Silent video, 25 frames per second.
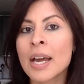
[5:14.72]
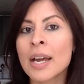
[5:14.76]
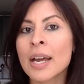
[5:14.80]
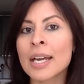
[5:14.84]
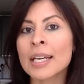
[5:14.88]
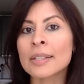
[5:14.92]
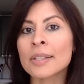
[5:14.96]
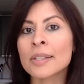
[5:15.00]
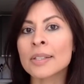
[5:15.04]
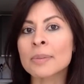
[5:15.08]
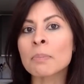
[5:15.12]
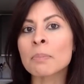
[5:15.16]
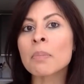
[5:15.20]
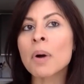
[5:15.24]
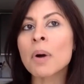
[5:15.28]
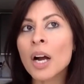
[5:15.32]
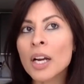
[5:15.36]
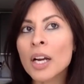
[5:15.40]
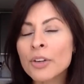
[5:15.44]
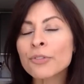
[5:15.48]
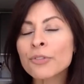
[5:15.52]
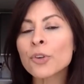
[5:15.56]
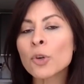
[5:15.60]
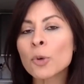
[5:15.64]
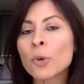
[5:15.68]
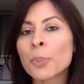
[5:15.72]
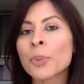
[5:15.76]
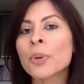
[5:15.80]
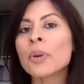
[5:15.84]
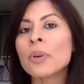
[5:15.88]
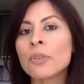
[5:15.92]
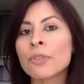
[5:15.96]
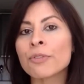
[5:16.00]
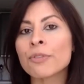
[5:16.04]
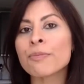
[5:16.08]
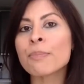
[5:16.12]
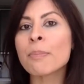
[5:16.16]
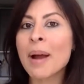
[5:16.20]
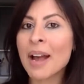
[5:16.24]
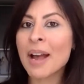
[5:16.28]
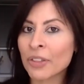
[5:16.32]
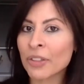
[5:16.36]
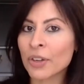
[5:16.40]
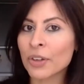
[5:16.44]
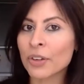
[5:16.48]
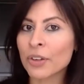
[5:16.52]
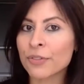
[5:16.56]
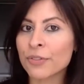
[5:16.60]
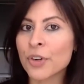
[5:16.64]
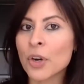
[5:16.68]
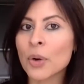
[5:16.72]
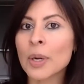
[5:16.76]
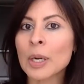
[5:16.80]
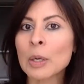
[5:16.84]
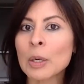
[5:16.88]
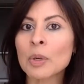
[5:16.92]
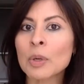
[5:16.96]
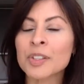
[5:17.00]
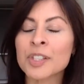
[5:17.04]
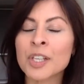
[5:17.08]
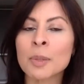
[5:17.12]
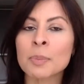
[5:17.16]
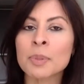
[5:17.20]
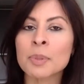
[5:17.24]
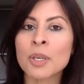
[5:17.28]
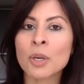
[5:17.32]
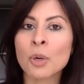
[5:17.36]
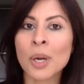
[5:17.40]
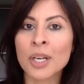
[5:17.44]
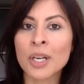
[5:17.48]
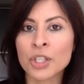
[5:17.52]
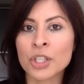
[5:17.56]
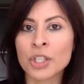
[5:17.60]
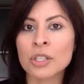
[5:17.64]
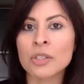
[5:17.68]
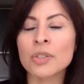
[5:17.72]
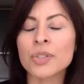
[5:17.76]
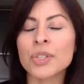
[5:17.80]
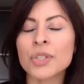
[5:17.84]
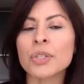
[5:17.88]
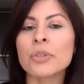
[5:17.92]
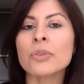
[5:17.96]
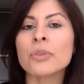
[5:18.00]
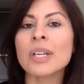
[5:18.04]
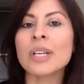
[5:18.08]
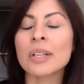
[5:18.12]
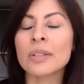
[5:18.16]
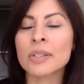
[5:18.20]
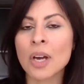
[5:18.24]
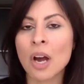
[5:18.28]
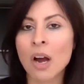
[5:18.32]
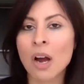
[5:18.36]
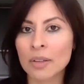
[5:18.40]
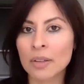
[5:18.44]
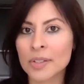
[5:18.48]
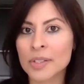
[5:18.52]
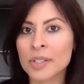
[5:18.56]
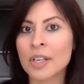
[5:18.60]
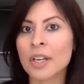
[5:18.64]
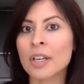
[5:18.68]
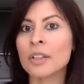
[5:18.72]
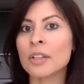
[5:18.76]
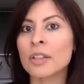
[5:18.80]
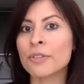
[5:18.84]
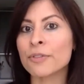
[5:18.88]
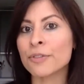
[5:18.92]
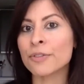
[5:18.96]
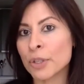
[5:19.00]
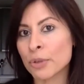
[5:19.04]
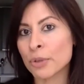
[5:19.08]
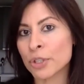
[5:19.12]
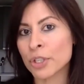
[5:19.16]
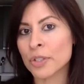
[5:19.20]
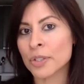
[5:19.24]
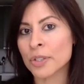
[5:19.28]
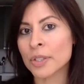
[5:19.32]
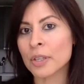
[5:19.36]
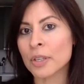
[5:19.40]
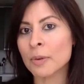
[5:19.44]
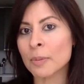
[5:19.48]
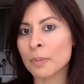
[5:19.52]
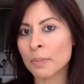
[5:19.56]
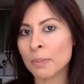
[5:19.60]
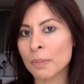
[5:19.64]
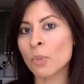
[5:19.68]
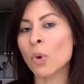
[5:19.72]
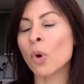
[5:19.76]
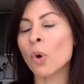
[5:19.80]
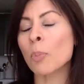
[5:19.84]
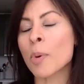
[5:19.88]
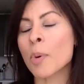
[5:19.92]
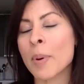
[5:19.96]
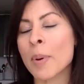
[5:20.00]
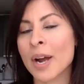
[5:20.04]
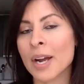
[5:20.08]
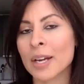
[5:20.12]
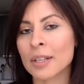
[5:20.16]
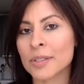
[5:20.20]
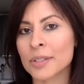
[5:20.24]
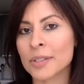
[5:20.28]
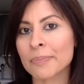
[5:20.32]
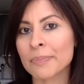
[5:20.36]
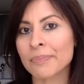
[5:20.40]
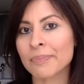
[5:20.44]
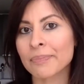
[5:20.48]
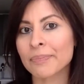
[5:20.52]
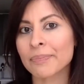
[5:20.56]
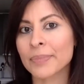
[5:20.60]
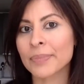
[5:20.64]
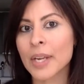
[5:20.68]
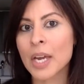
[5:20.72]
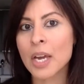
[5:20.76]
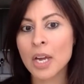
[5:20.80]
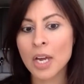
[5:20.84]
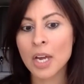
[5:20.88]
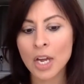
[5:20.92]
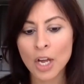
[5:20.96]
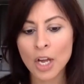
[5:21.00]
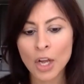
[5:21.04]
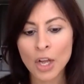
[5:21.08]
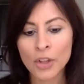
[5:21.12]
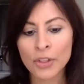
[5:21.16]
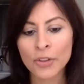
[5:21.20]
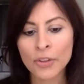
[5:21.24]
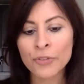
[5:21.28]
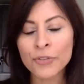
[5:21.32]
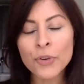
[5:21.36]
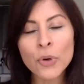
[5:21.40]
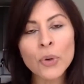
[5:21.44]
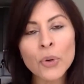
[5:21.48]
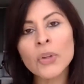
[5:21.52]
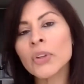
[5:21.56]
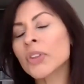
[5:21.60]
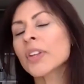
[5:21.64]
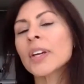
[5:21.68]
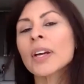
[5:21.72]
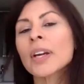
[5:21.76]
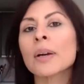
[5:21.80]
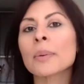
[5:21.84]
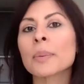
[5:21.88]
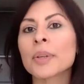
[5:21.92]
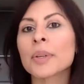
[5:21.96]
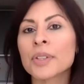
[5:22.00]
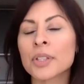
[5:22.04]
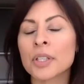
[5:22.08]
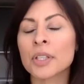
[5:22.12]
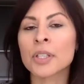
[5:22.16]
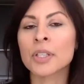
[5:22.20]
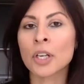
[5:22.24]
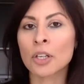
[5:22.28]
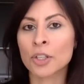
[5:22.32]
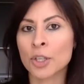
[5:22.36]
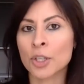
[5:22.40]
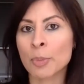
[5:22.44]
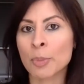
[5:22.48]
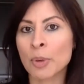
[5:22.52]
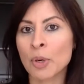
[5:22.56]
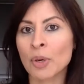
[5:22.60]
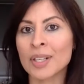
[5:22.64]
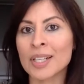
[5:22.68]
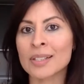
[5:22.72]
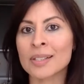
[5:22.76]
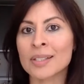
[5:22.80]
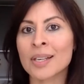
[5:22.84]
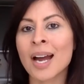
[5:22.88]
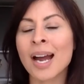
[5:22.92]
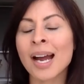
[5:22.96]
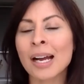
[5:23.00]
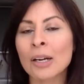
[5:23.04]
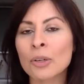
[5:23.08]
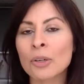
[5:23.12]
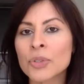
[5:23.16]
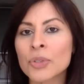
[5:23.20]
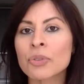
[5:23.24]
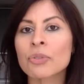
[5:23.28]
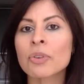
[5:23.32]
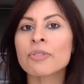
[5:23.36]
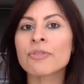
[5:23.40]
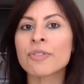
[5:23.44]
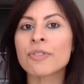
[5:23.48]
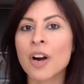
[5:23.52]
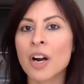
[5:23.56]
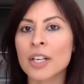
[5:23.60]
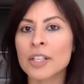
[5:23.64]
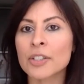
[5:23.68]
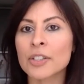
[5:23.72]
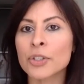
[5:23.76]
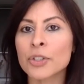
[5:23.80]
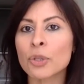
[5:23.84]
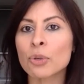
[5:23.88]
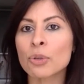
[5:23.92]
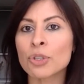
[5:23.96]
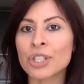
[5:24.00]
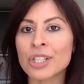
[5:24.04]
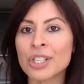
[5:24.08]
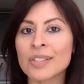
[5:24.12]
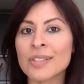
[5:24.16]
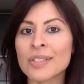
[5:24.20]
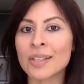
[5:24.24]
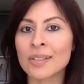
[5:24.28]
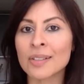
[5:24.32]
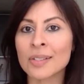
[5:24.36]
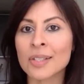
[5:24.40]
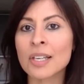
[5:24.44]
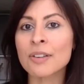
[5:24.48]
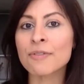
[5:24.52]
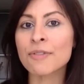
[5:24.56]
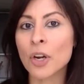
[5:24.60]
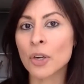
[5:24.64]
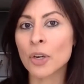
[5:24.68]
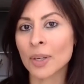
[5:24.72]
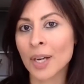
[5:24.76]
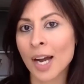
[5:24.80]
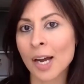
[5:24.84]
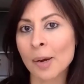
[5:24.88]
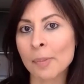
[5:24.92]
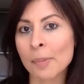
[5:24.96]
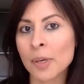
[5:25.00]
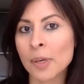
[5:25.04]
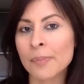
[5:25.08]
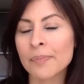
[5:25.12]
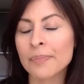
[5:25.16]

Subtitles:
It's my foolproof method of knowing what types of questions you need to answer in the future, so you're more prepared. The fourth thing I want to touch upon is how to revise your GCSE vocab.